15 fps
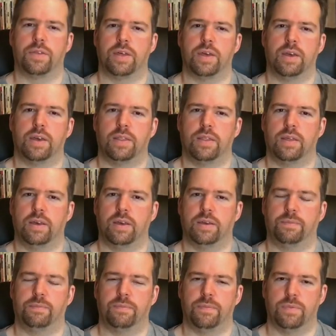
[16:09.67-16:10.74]

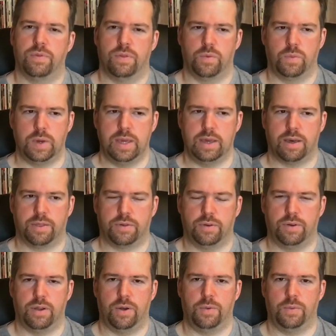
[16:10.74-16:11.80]
the Wii, I
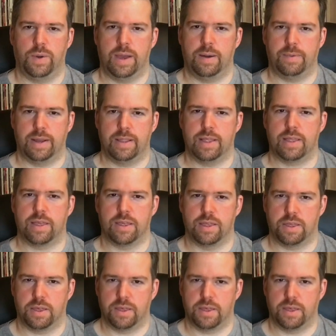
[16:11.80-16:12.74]
thought, now wait a minute, this